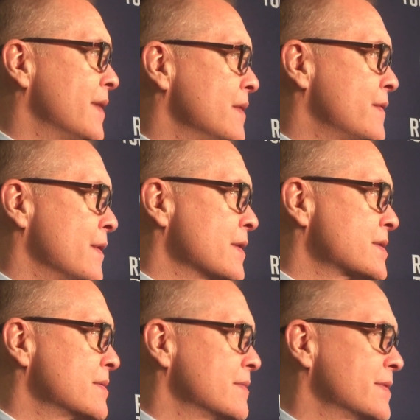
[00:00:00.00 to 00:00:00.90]
event for
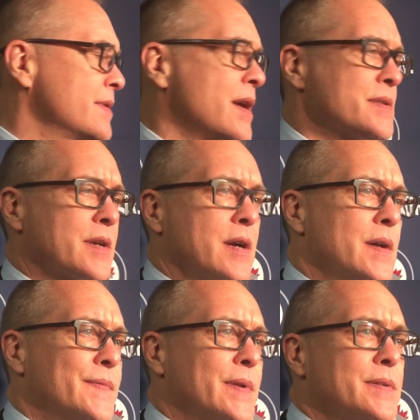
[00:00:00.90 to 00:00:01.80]
us. Lots of
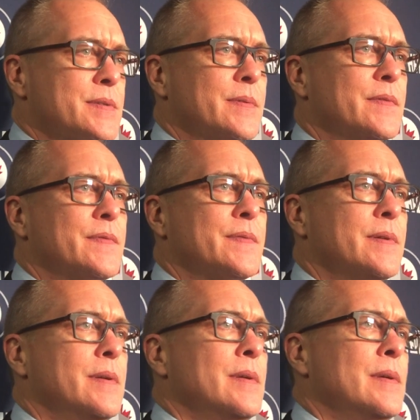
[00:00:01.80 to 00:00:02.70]
confidence. We've
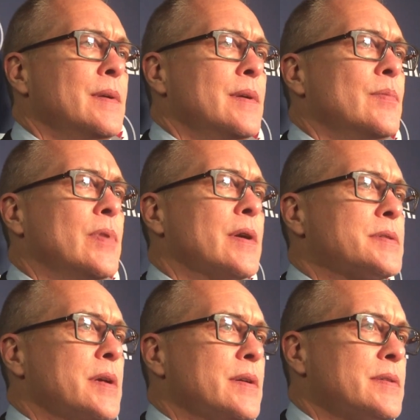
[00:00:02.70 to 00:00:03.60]
put
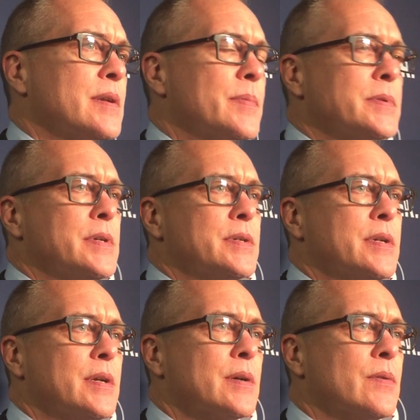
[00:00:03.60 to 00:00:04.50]
ourselves in a
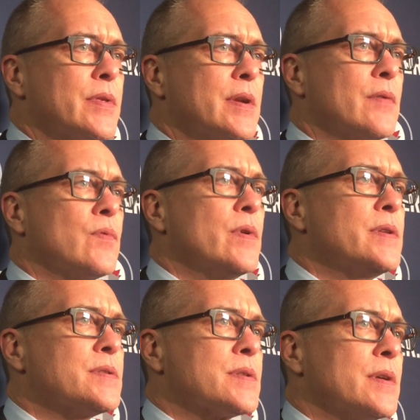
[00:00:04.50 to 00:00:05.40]
position here with enough
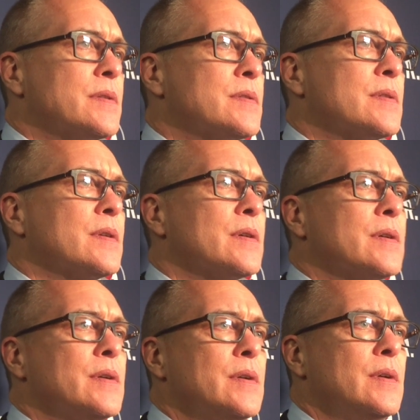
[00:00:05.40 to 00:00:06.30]
wins that
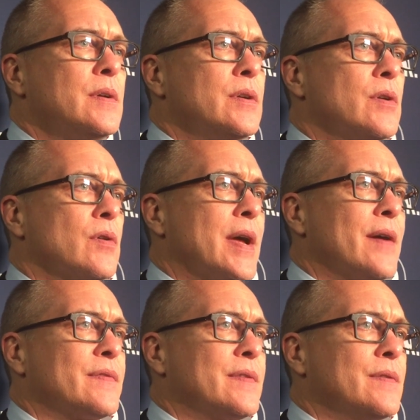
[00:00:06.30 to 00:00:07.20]
uh, you don't
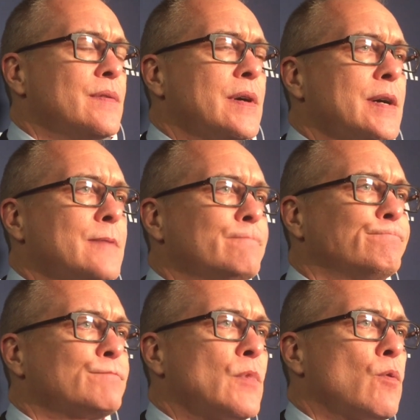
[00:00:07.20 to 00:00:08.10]
have to
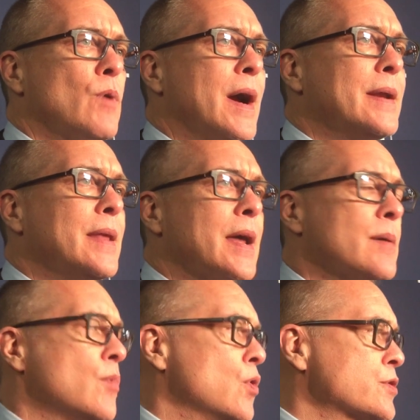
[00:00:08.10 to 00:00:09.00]
uh, ride that
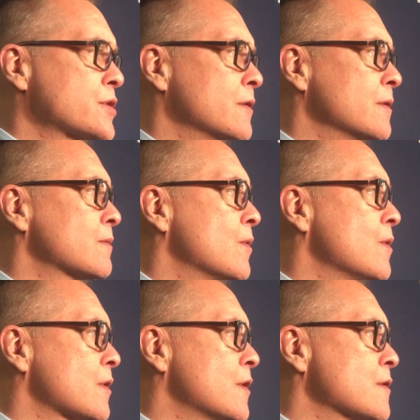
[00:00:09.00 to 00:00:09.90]
emotional
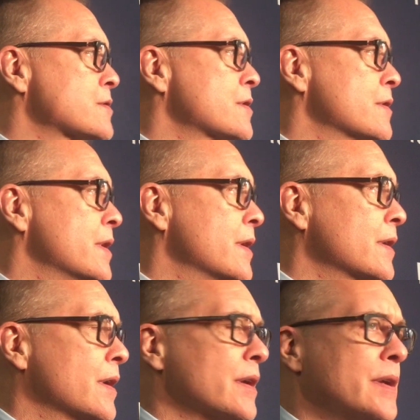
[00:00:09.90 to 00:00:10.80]
roller coaster that
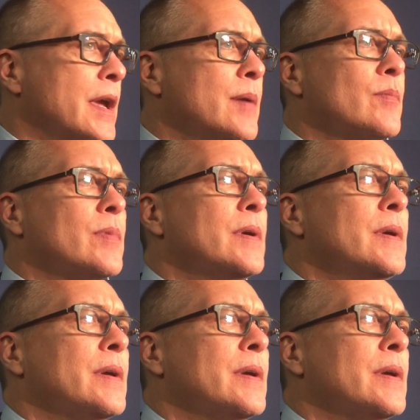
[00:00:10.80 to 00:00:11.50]
a, a, game